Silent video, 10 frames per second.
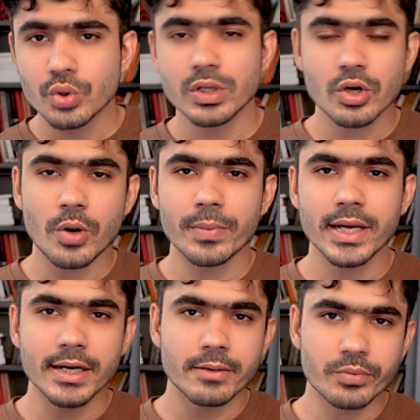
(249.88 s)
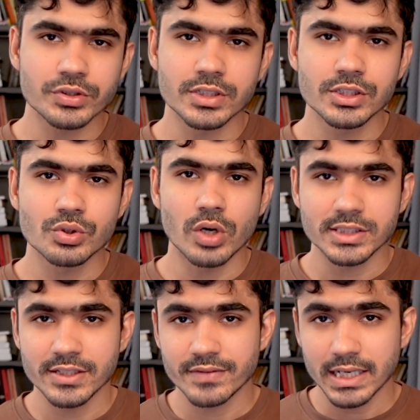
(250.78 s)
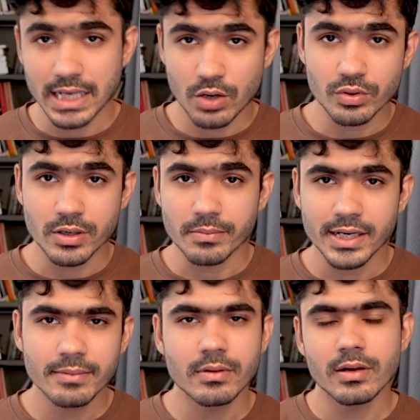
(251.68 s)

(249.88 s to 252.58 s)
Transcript: through the complicated process to achieve that outcome, right?